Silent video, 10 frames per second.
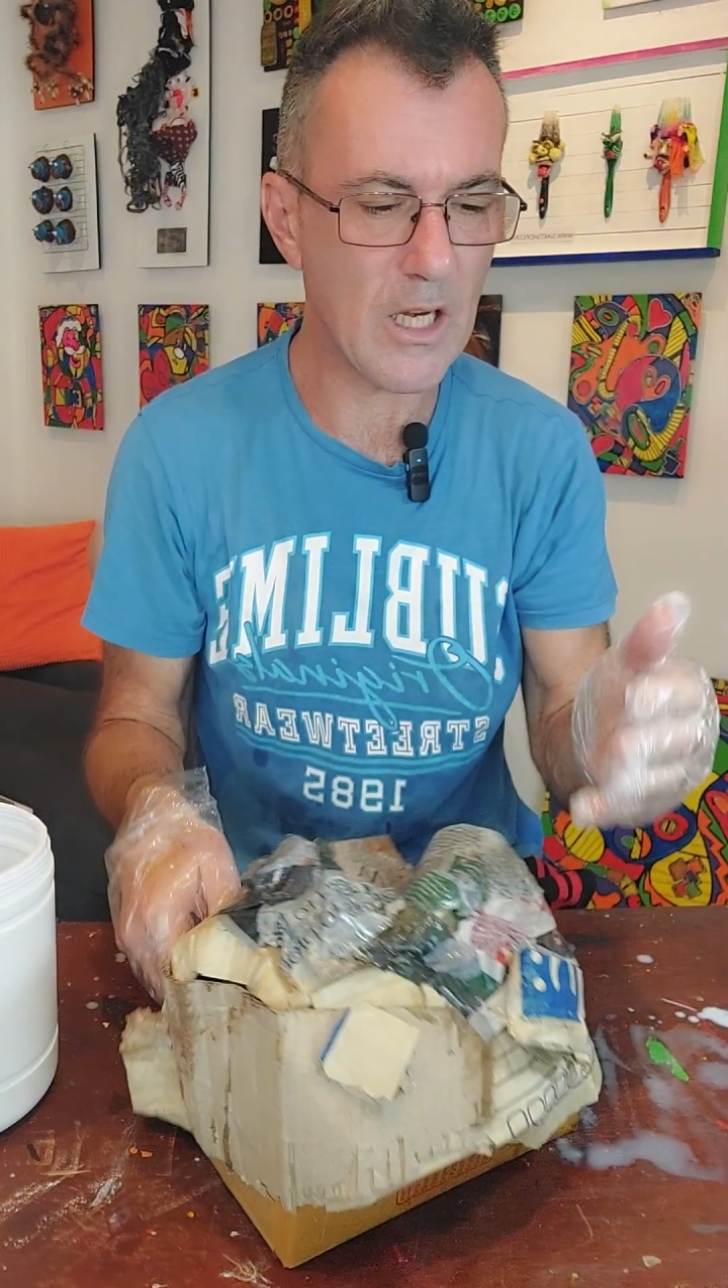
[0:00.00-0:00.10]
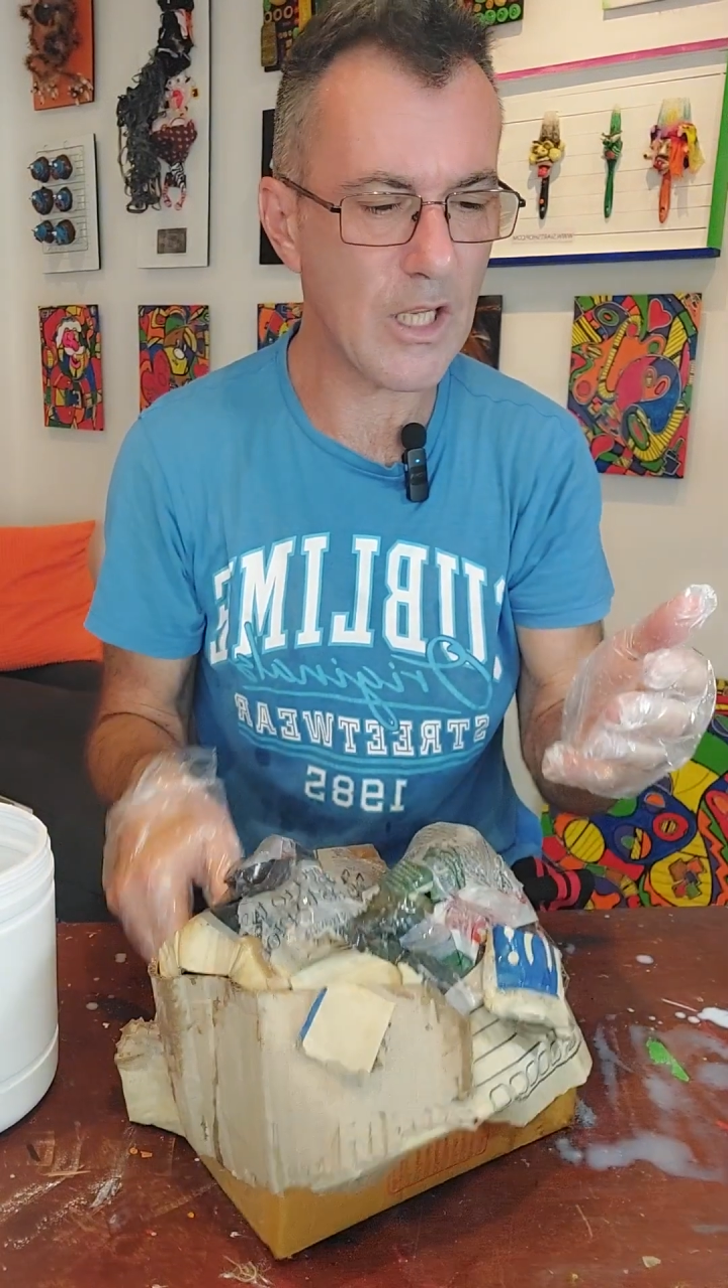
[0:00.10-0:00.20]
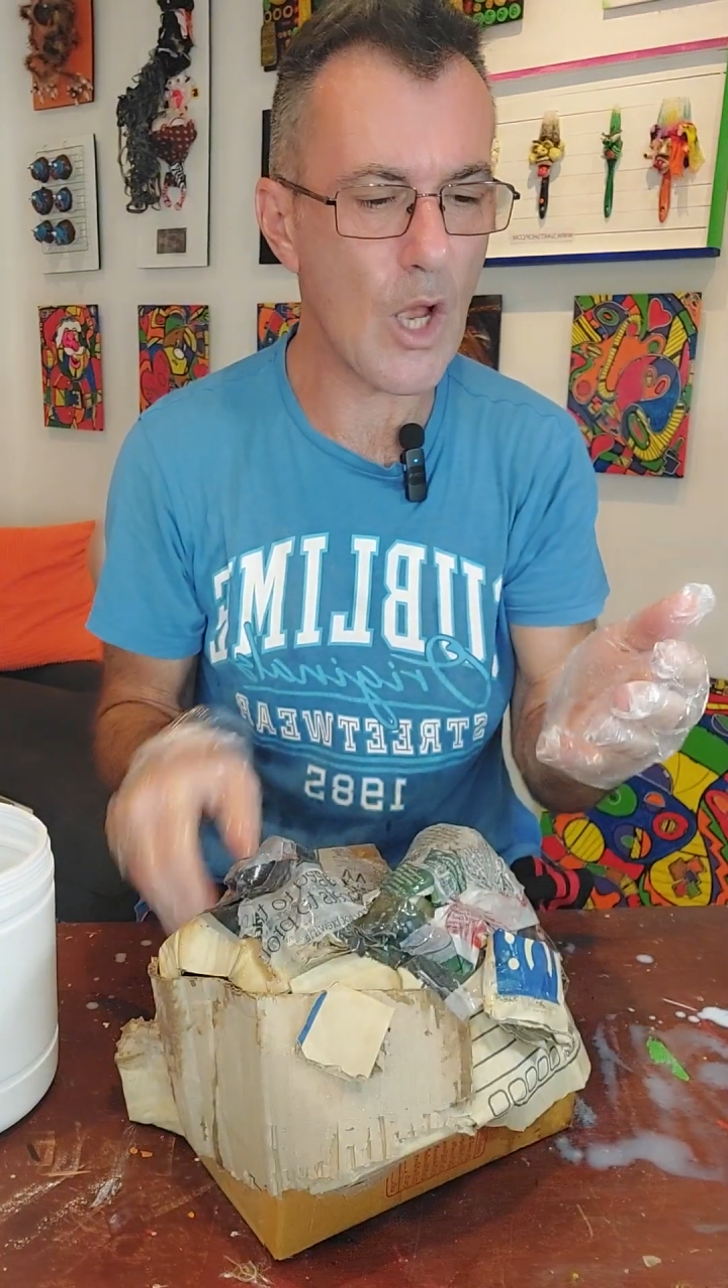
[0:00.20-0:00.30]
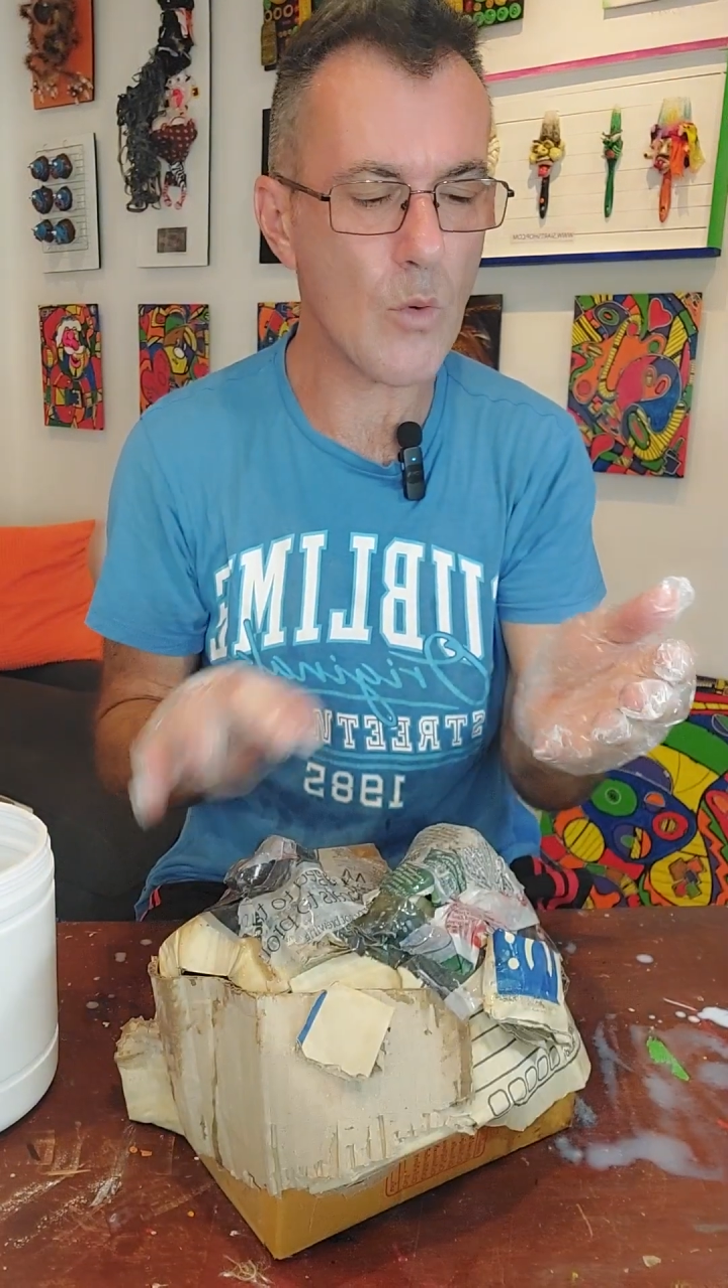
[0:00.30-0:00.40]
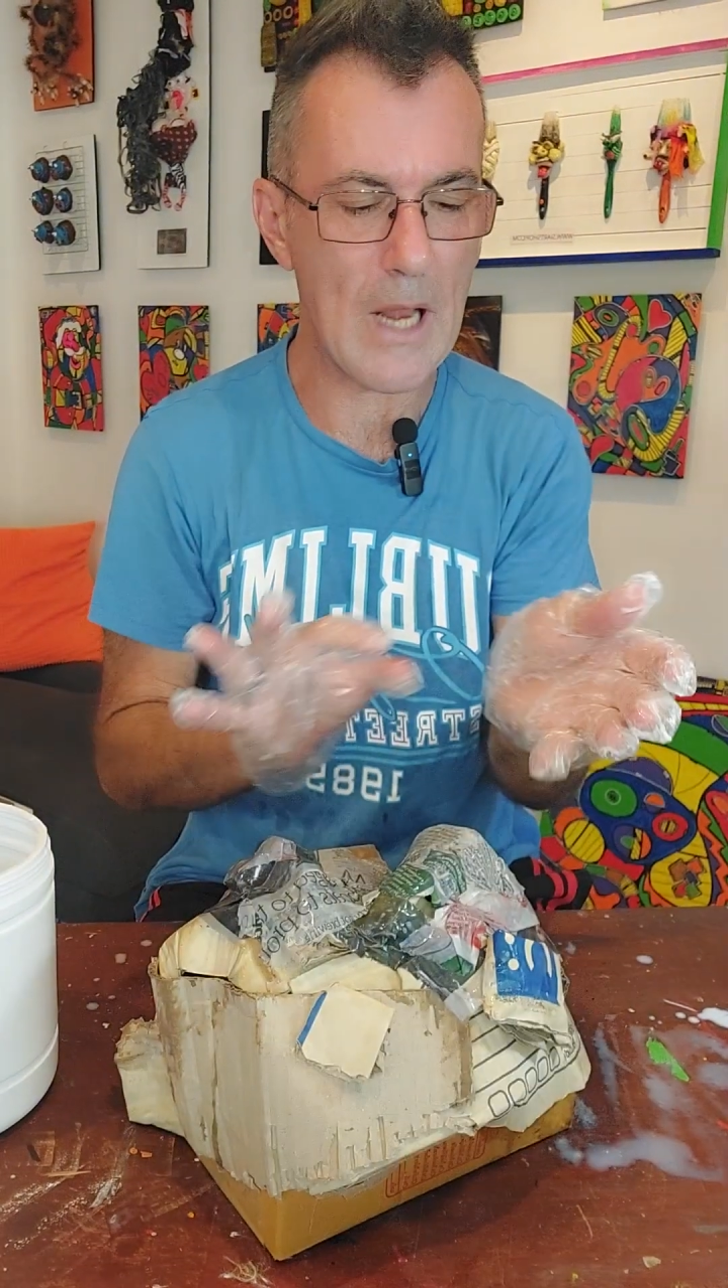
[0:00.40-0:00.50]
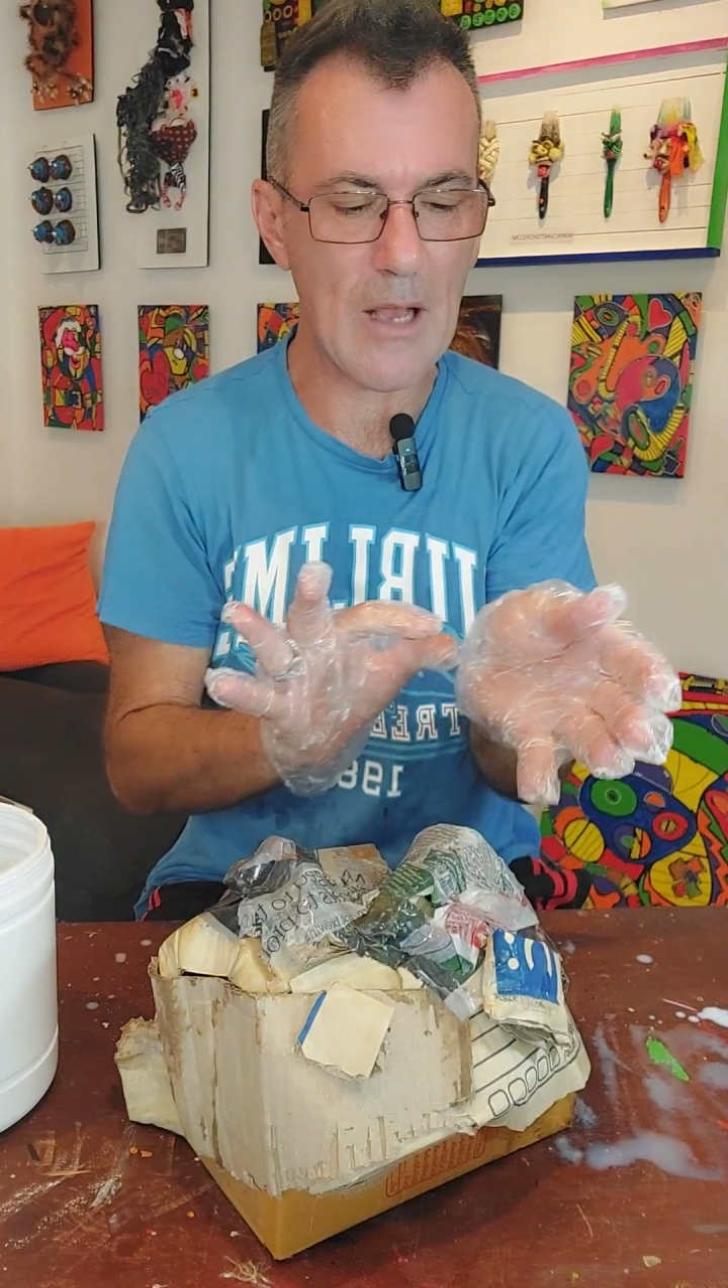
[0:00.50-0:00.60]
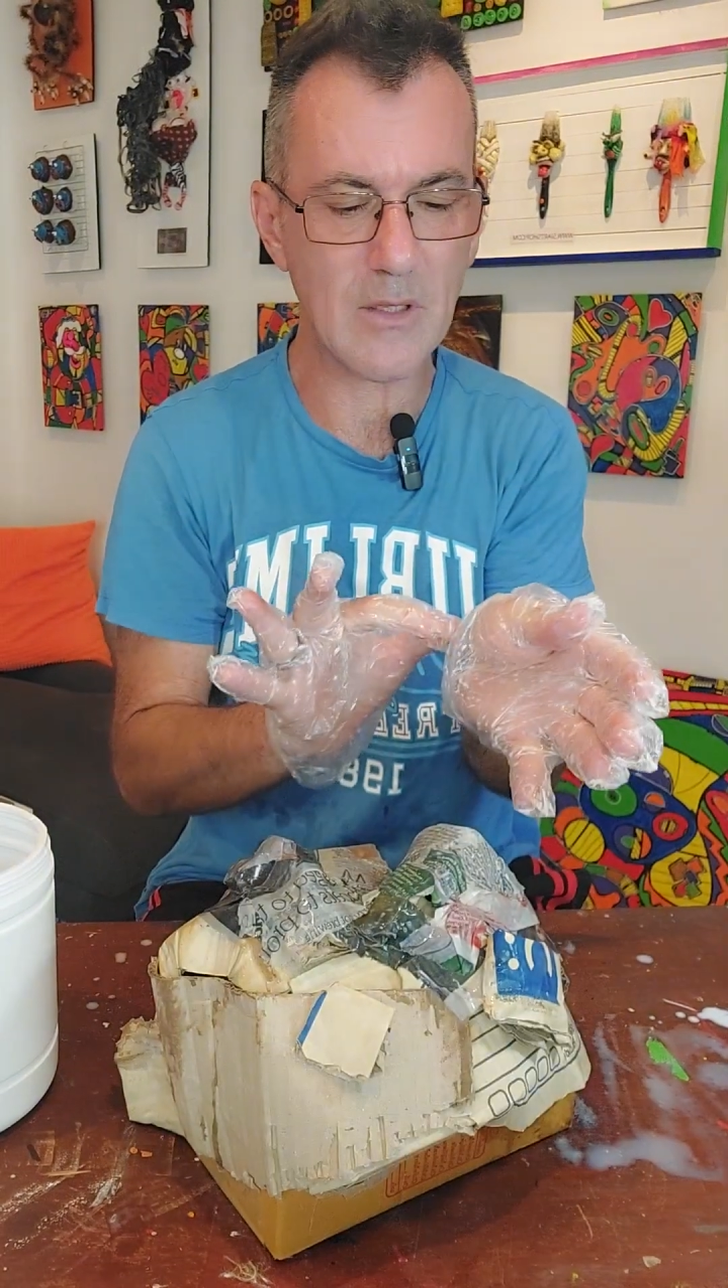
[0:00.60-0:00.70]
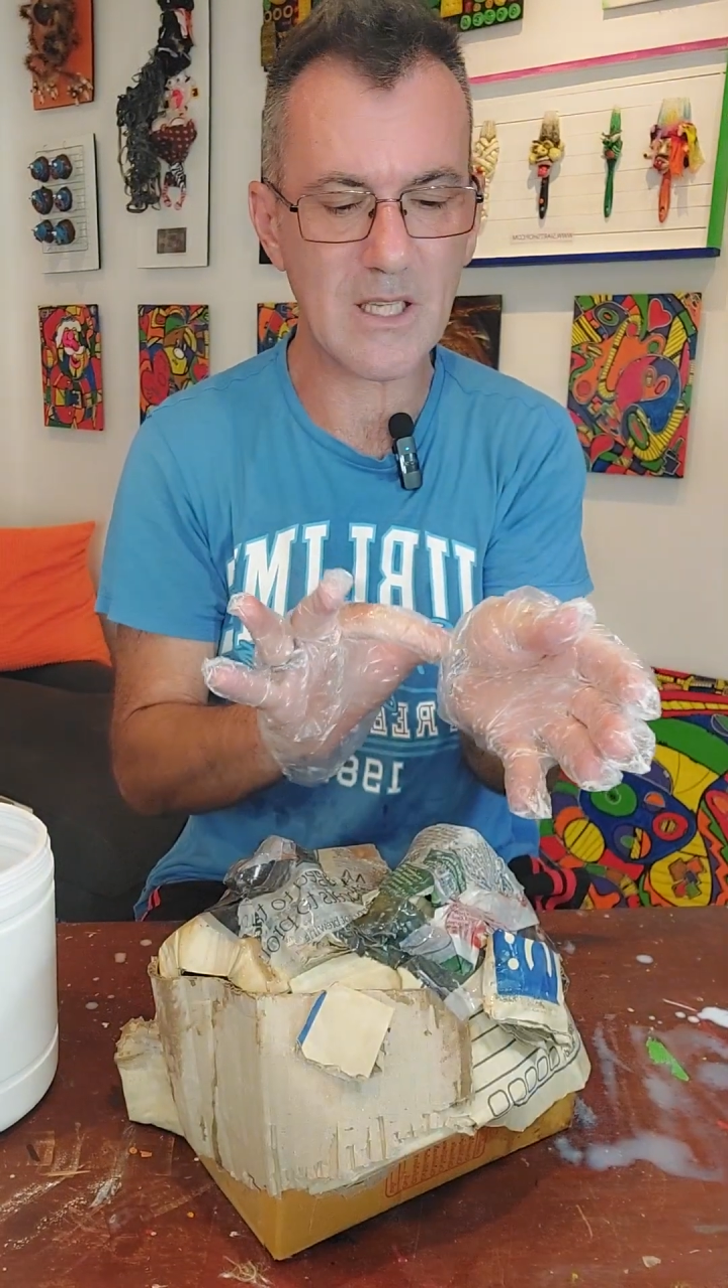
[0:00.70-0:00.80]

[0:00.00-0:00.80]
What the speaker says: going to go now.